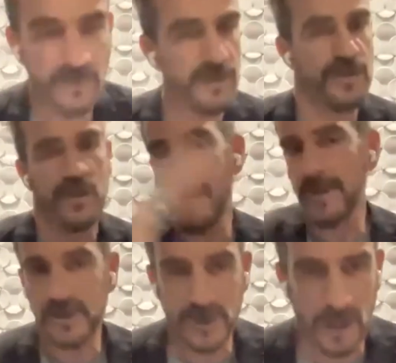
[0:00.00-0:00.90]

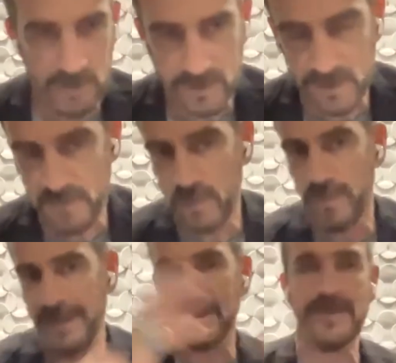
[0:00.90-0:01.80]
geometry. I wanted to explore
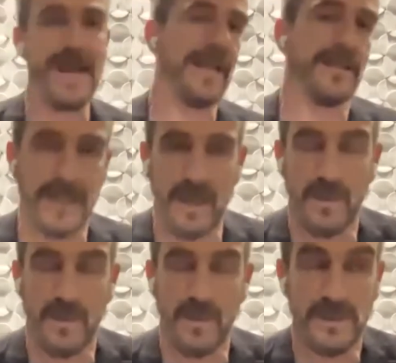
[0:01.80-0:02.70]
materiality. I
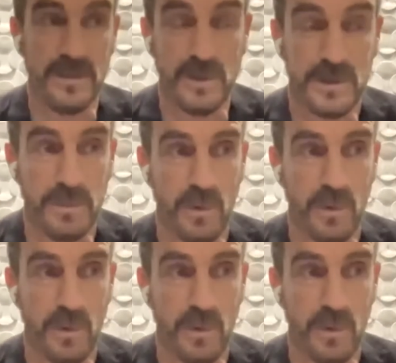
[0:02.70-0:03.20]
wanted to explore